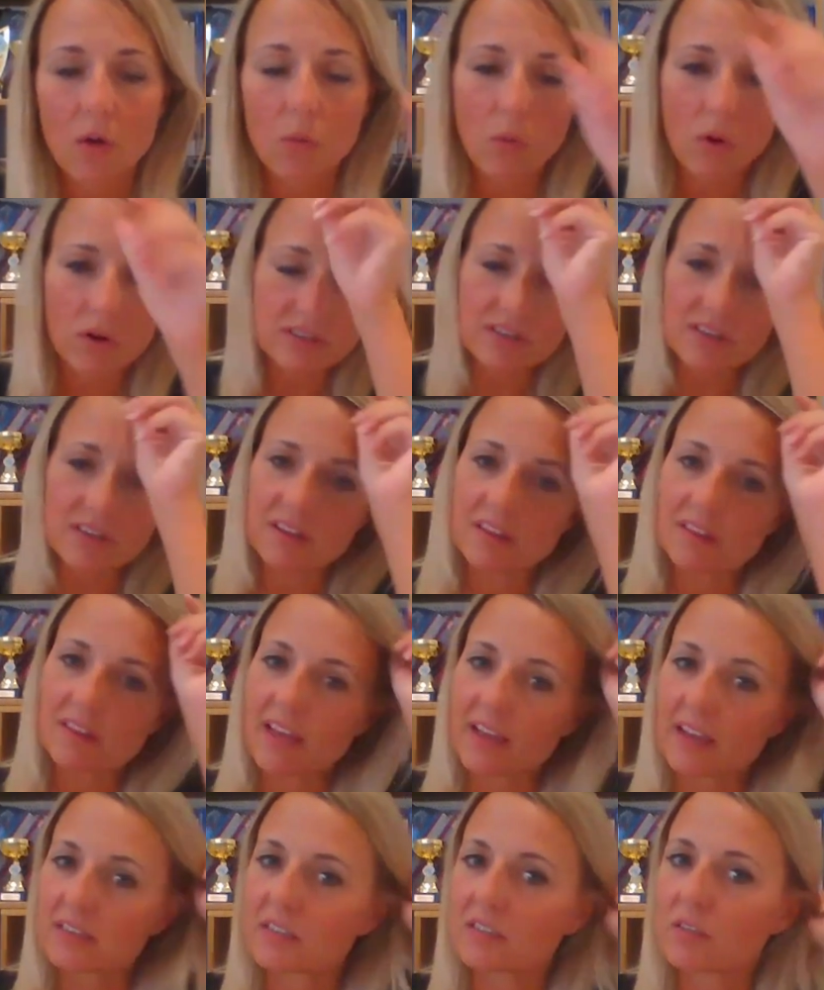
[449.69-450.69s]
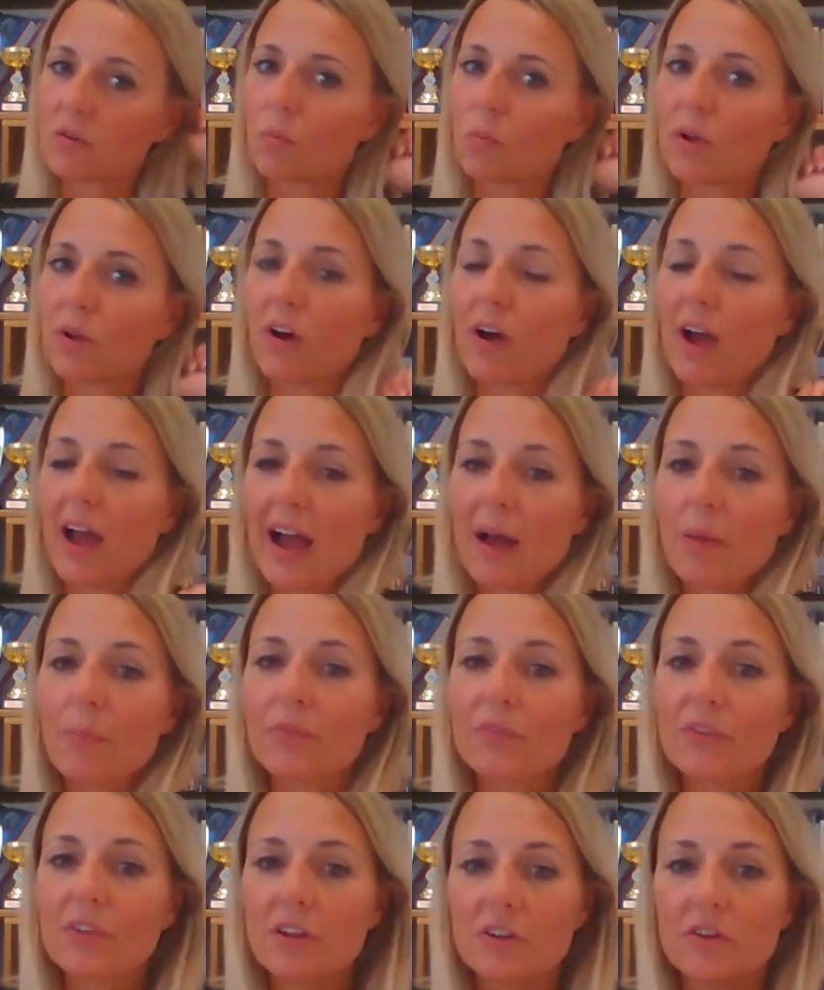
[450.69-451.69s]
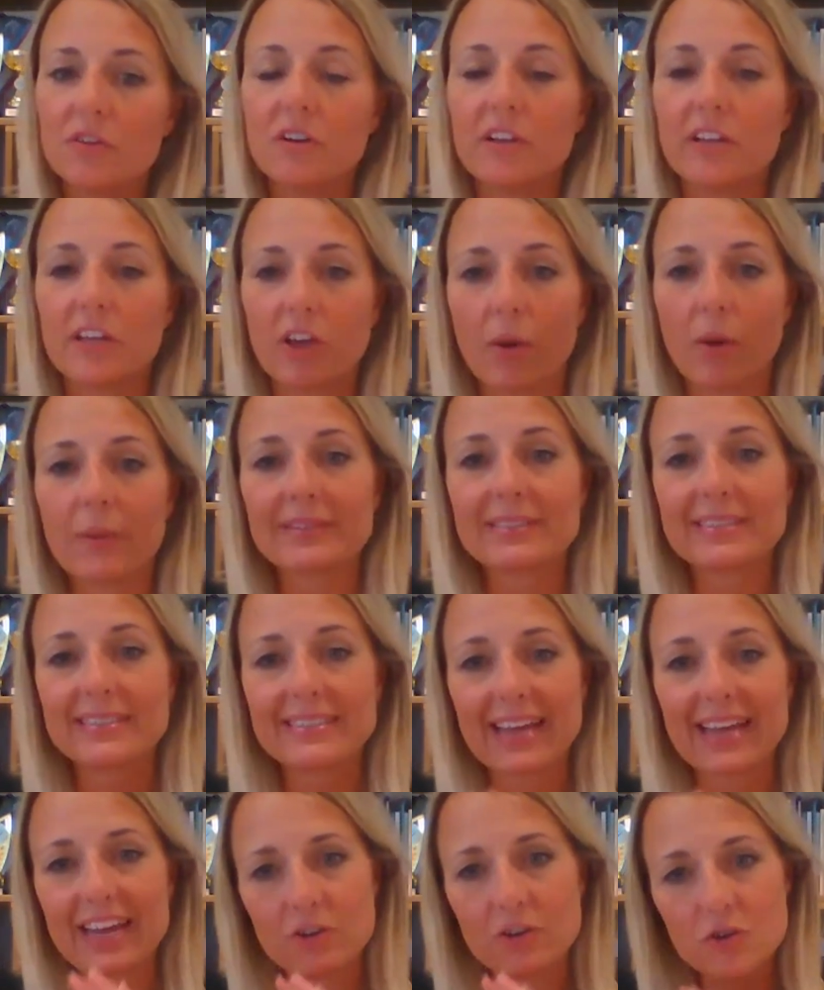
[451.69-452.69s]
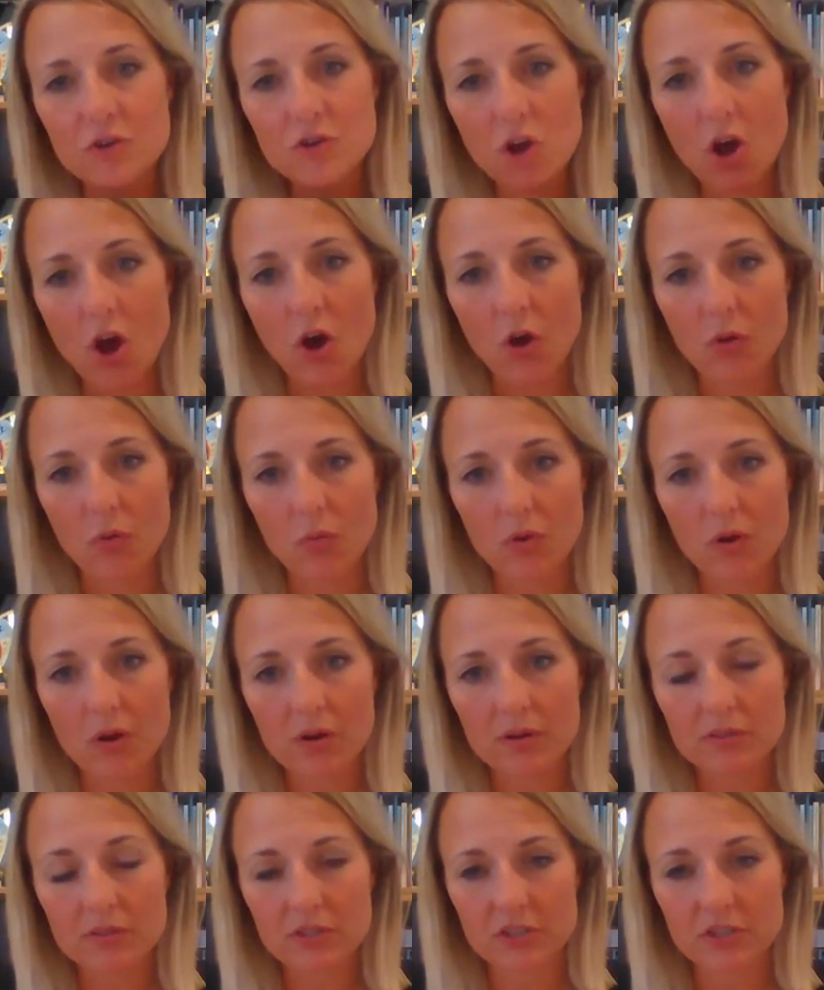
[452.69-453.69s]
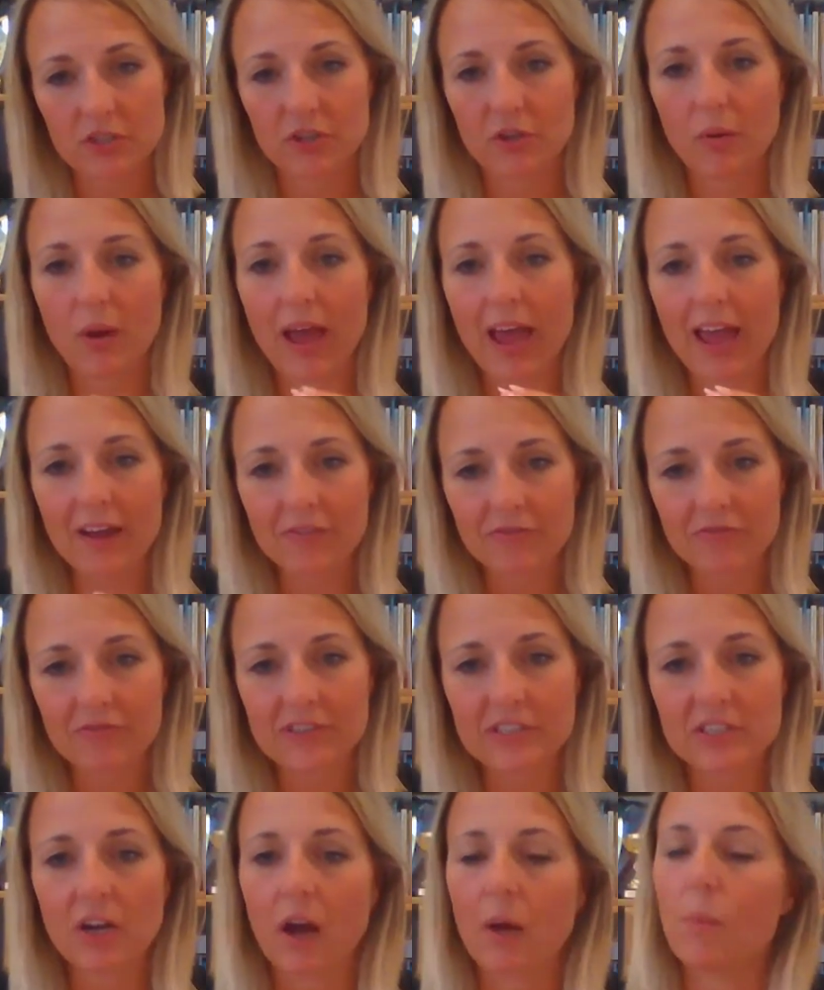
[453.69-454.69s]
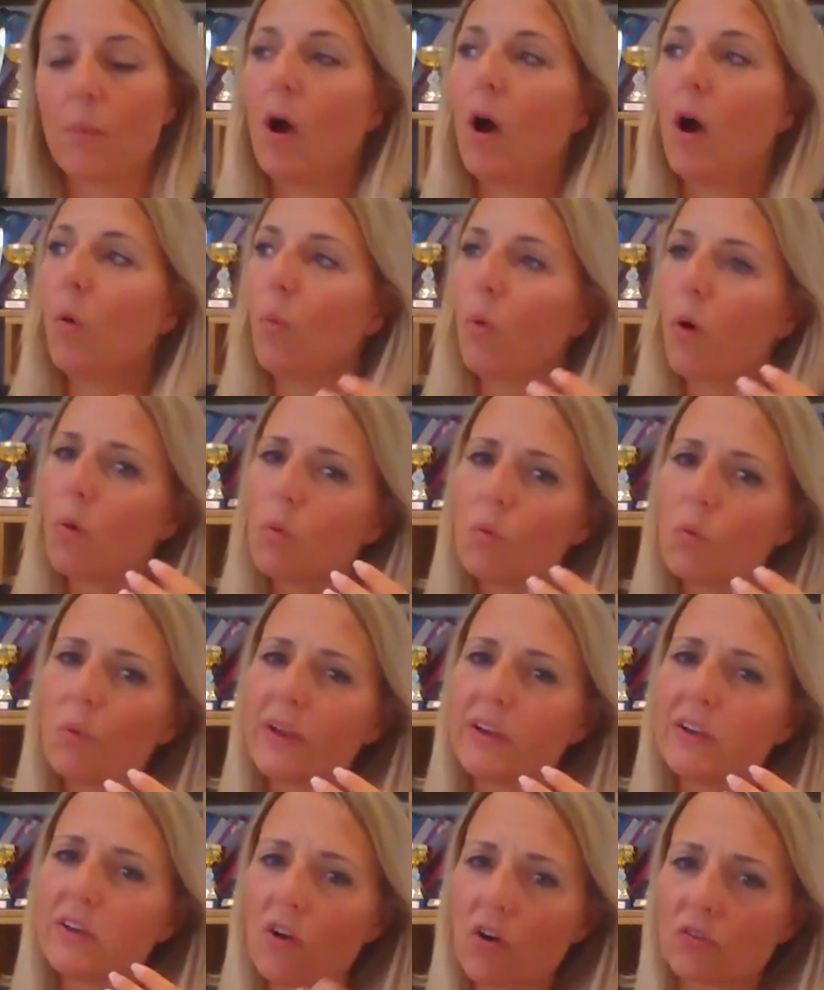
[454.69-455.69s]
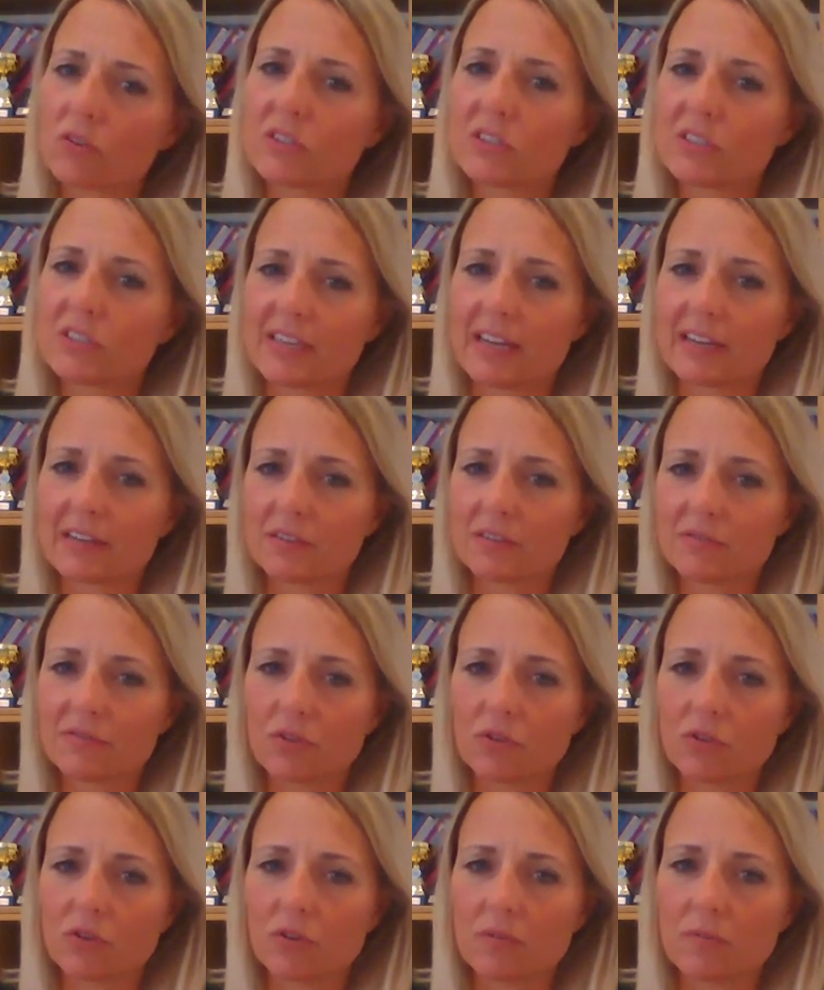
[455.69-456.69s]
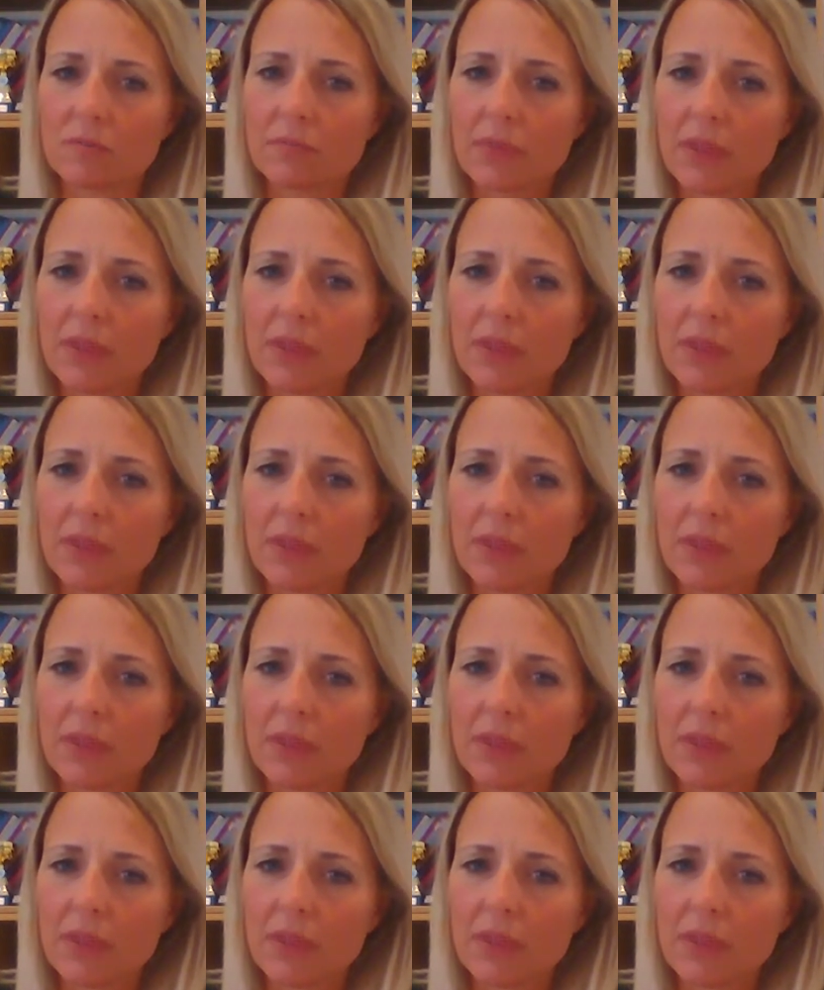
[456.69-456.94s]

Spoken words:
What are the things that we are absolutely going to say no to every time? What will we not stand for?